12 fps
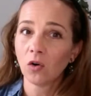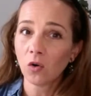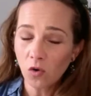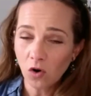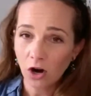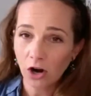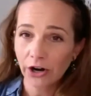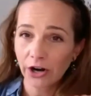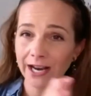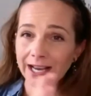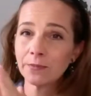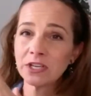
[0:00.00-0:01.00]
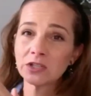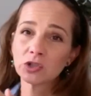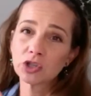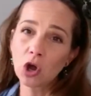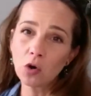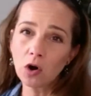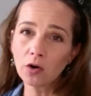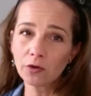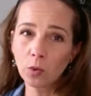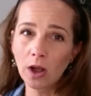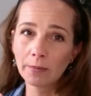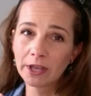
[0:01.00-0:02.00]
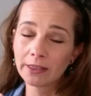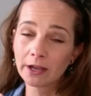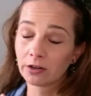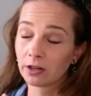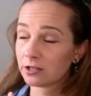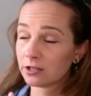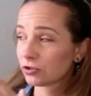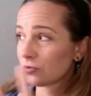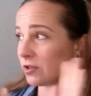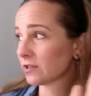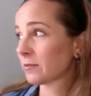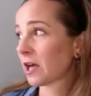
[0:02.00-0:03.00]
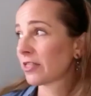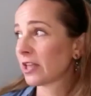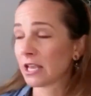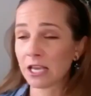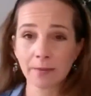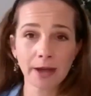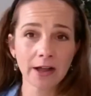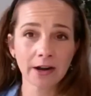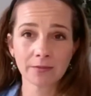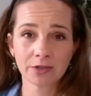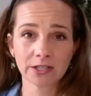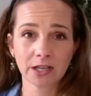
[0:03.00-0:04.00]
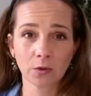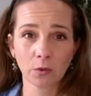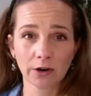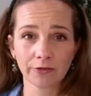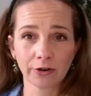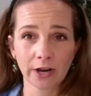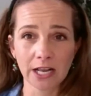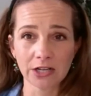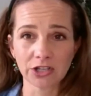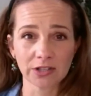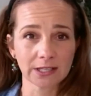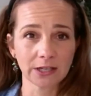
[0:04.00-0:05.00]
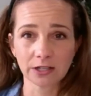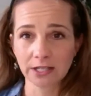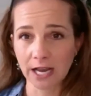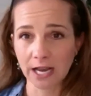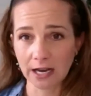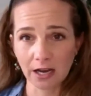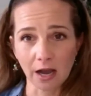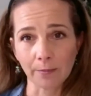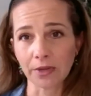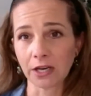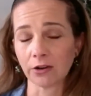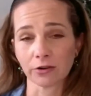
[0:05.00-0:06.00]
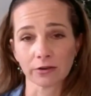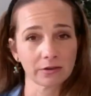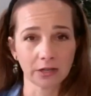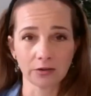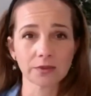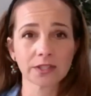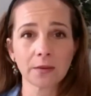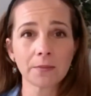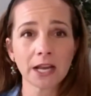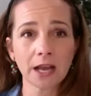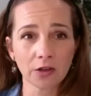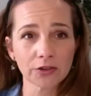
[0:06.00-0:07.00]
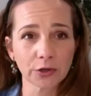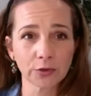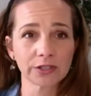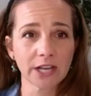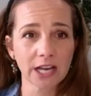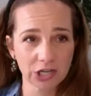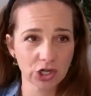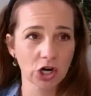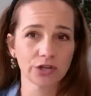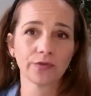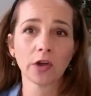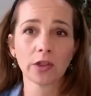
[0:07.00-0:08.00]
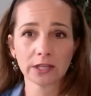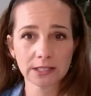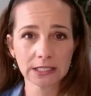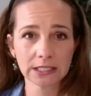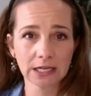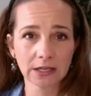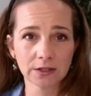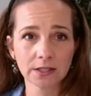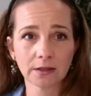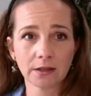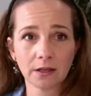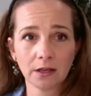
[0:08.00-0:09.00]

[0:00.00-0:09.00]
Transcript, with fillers: Or it can be so overwhelming that you're like, screw this, I'm not thinking about it. I'm just going to work for an agency or a tech company or, you know, somebody else who can take charge of all these details.